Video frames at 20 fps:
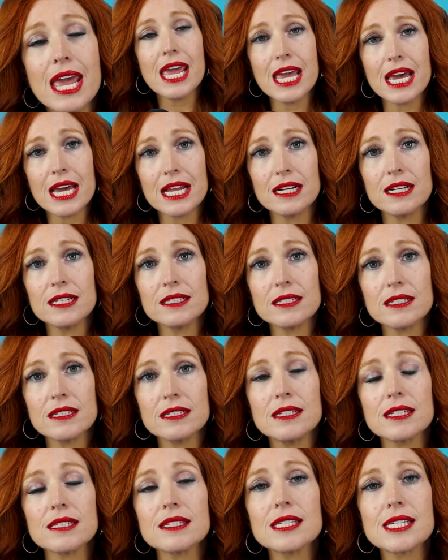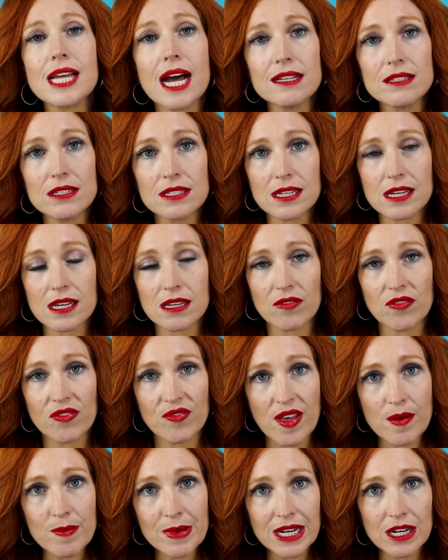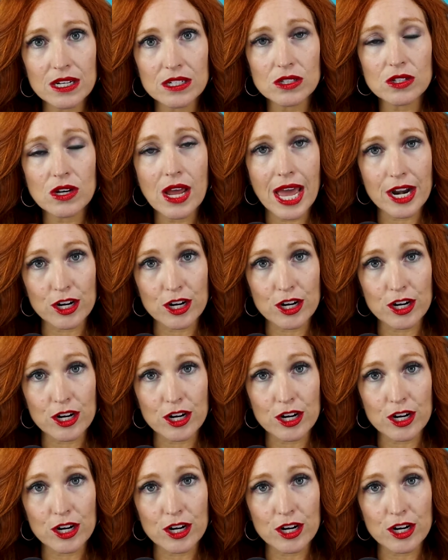in discussing feminine